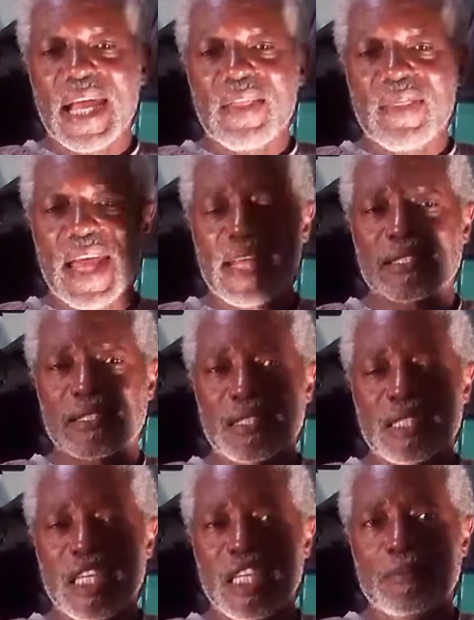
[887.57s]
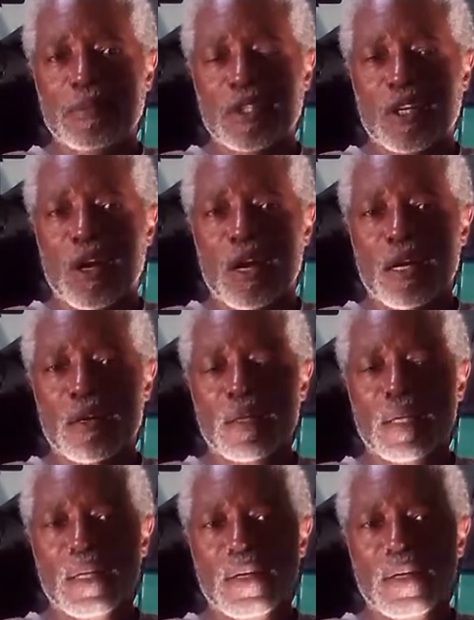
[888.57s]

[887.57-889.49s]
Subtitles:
and that's to keep the car